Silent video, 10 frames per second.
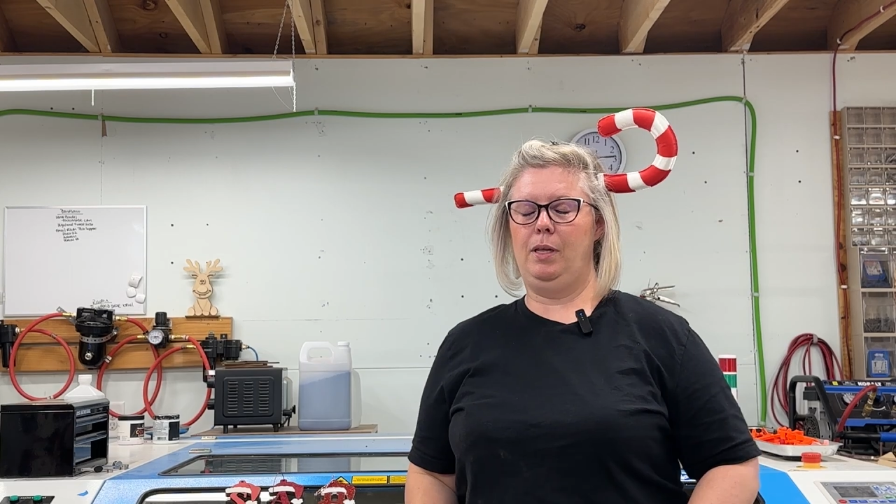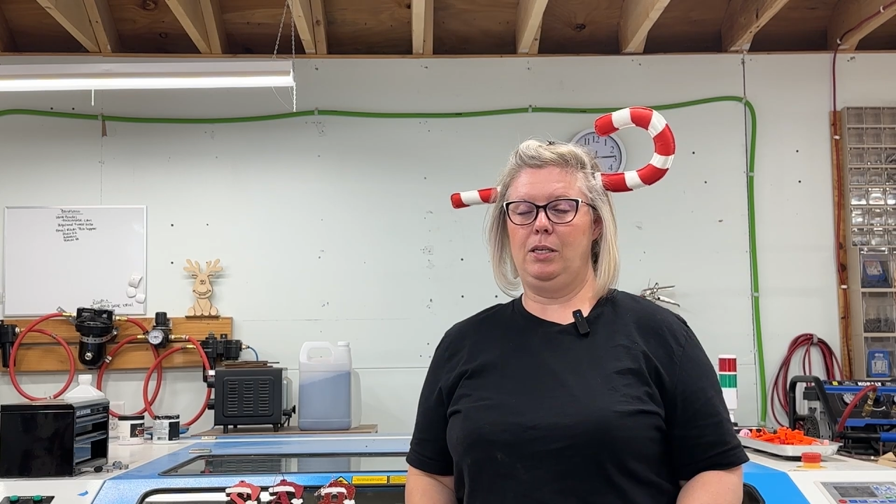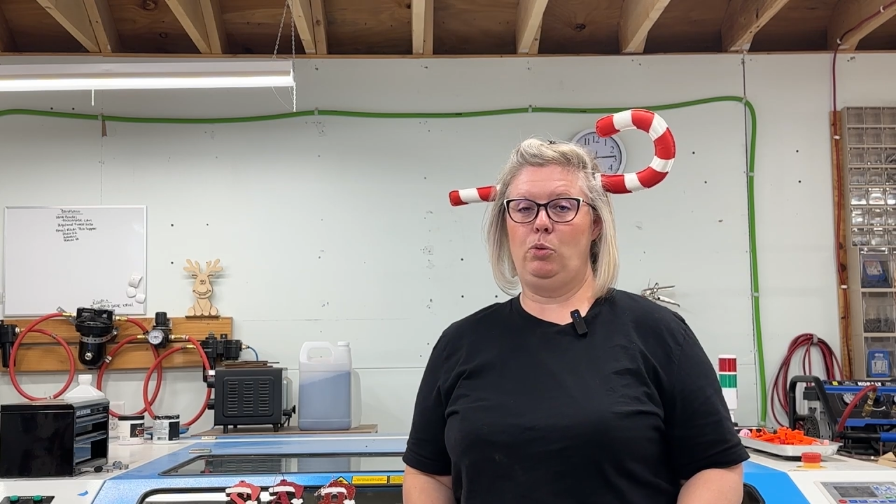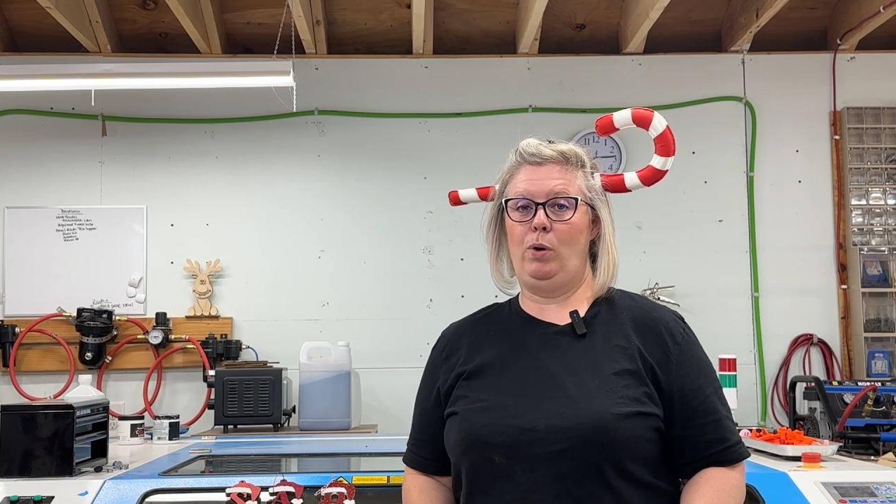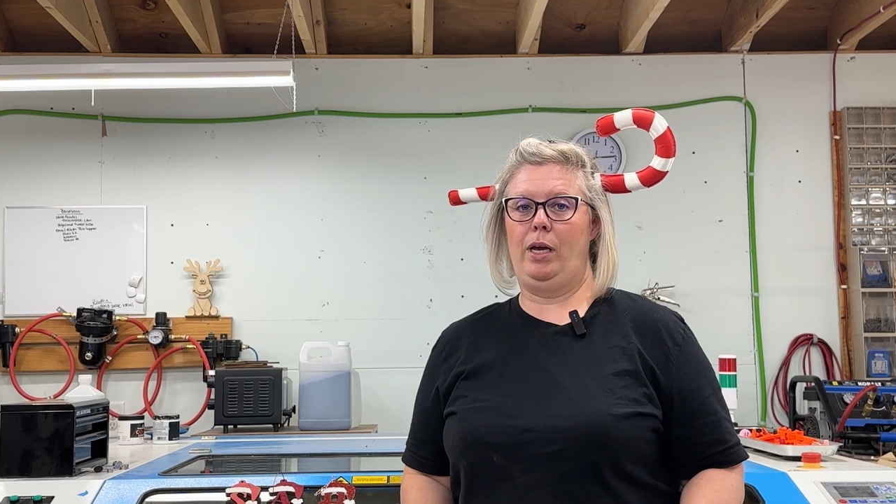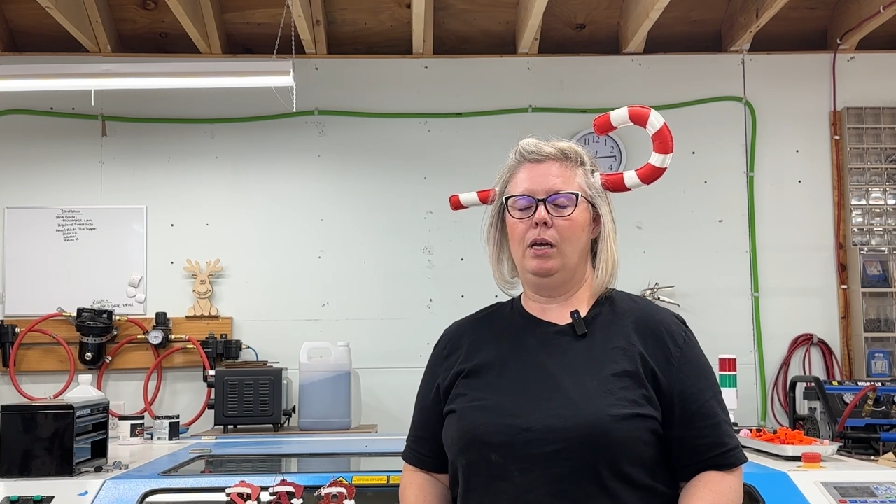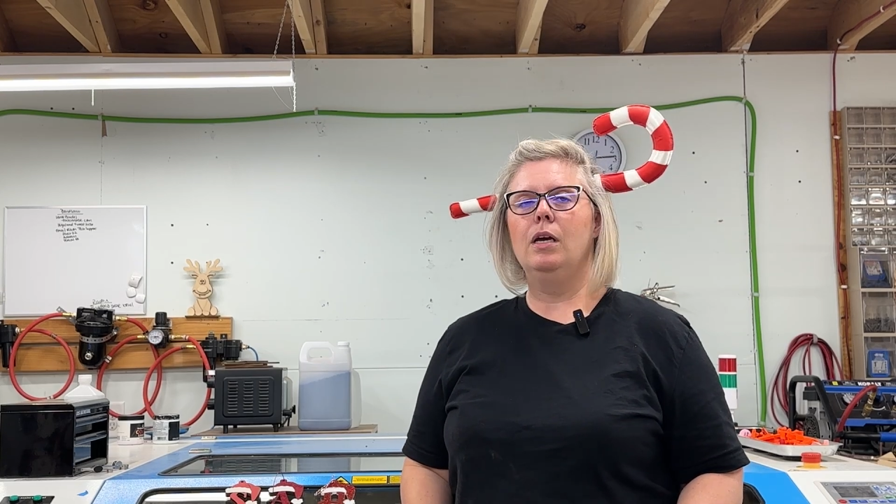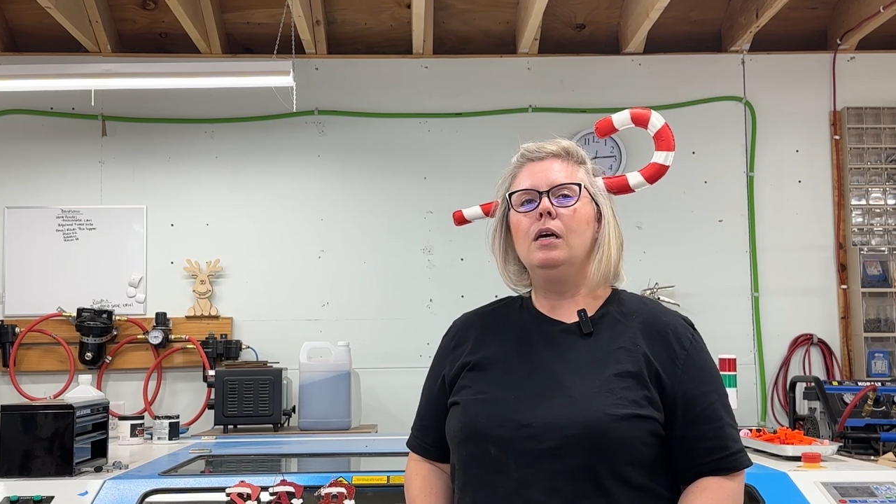like 20.